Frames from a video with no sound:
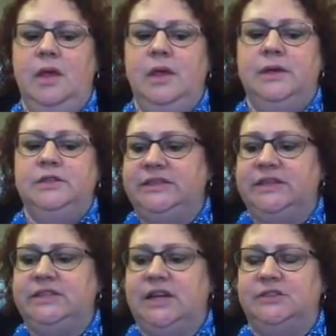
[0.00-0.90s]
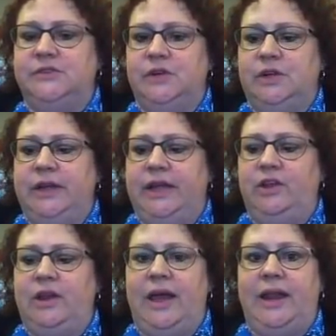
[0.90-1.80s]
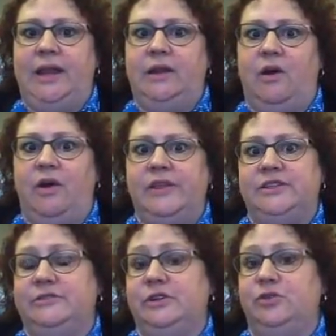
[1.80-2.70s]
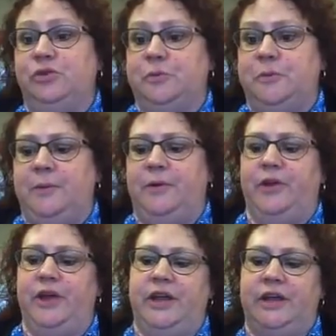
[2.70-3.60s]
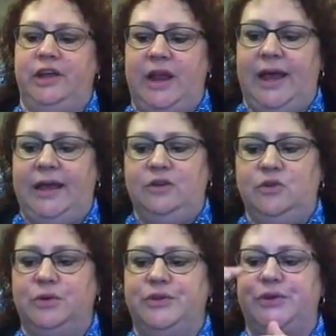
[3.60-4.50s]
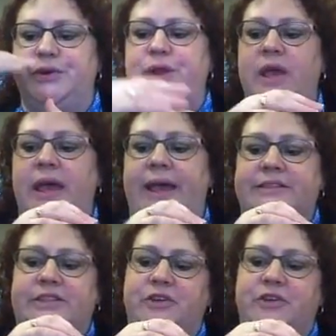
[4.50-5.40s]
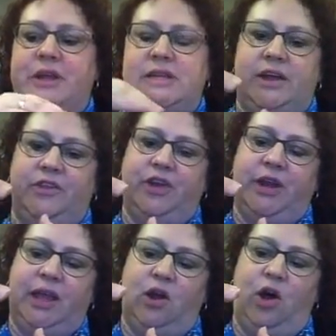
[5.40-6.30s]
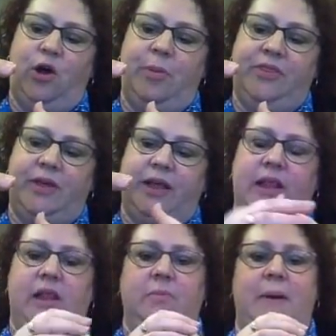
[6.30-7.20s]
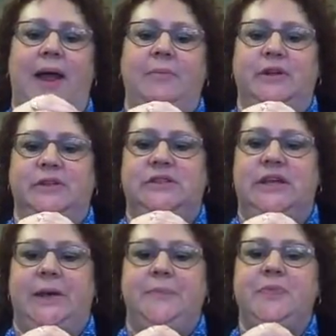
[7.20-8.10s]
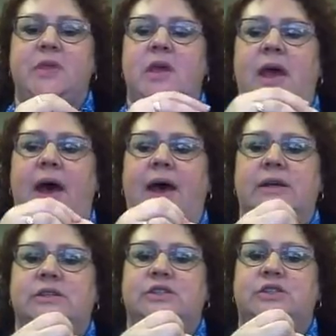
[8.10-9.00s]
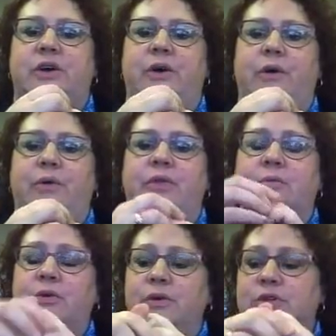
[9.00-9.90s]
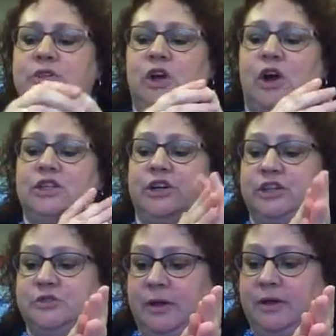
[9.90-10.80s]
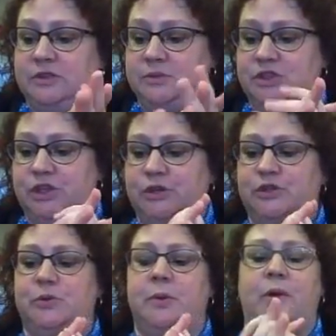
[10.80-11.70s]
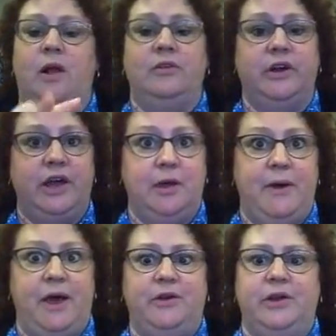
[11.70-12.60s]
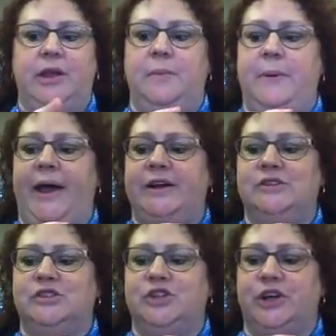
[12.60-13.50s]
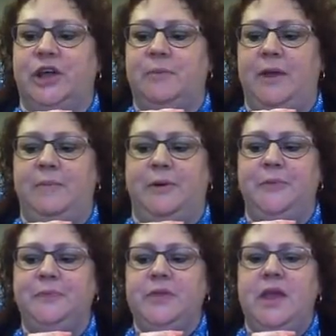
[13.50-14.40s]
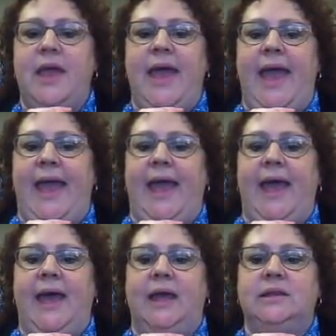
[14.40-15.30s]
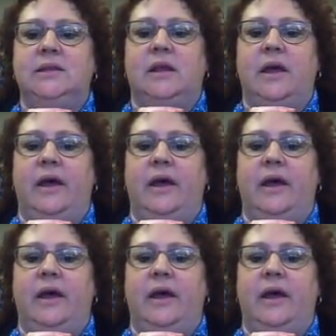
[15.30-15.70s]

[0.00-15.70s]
going to be successful in uniting all the different group people, and they're going to unite northern and southern India. They're going to get all but the bottom little tip. So the Mughals are Turkish Muslims too. So remember, all of our gunpowder empires are Turkic people, and